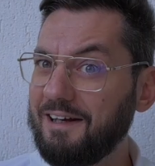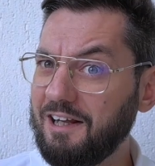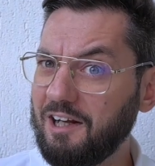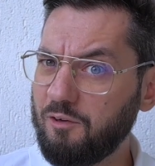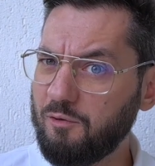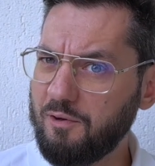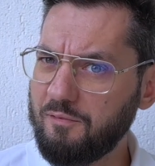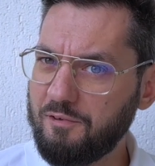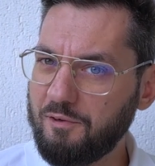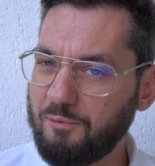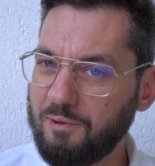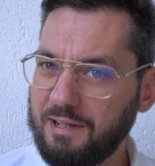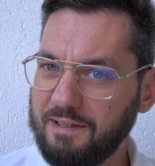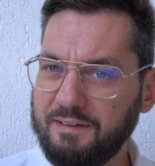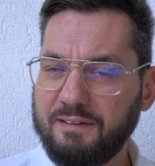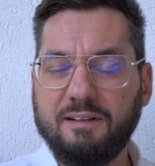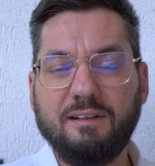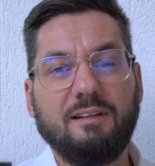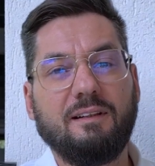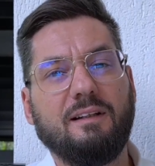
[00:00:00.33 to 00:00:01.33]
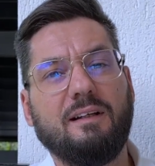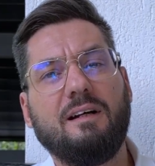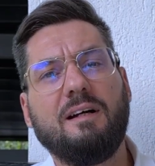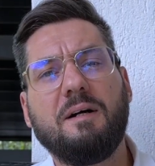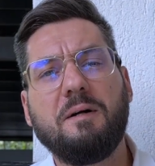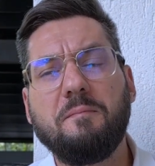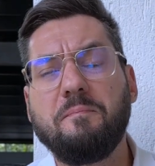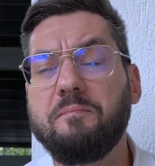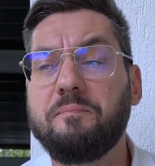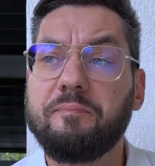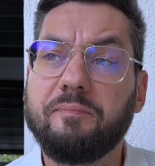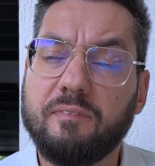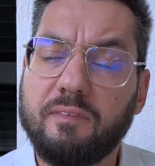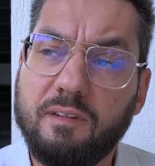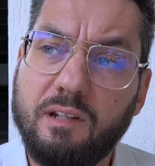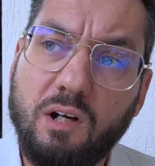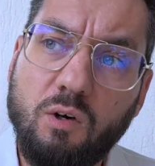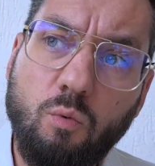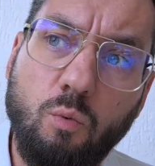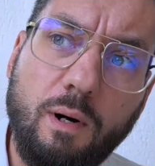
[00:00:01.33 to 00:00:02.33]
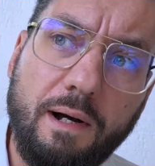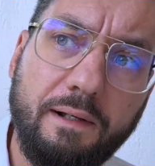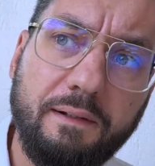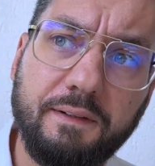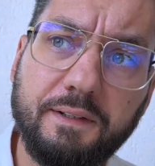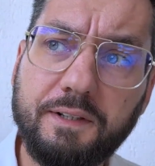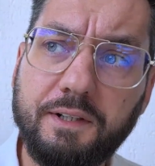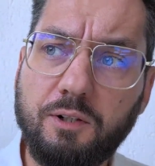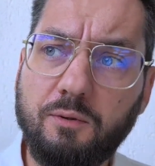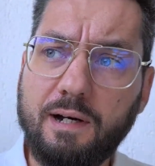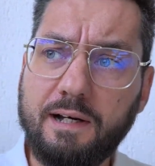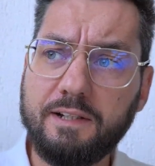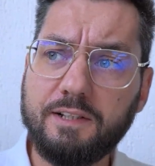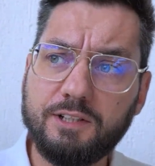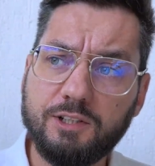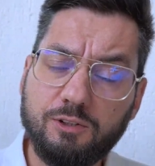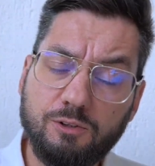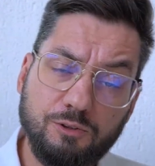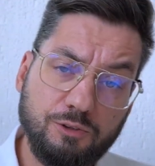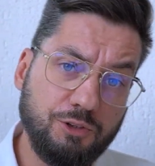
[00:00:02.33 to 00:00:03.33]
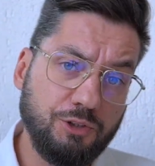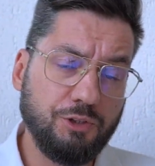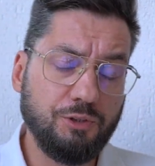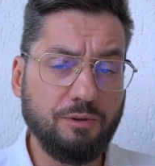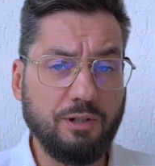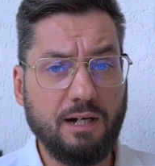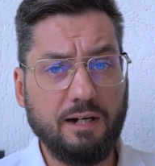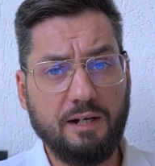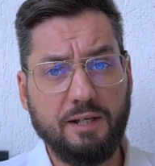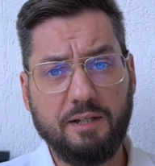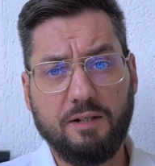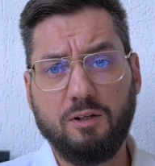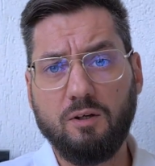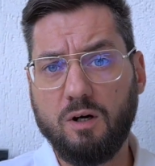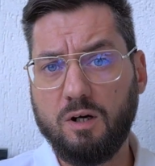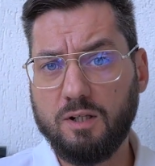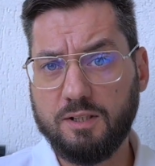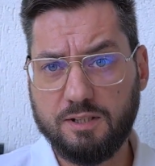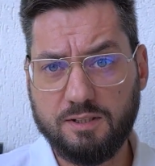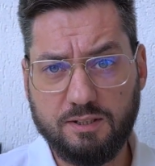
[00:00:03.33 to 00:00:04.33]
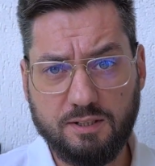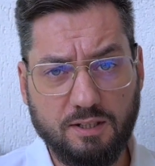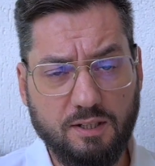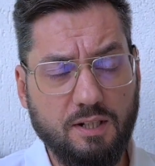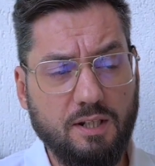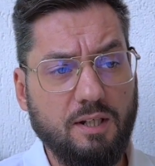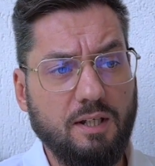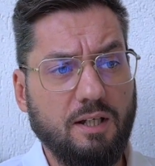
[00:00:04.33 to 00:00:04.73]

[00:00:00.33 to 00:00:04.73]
Hello everyone. A while ago I told you I got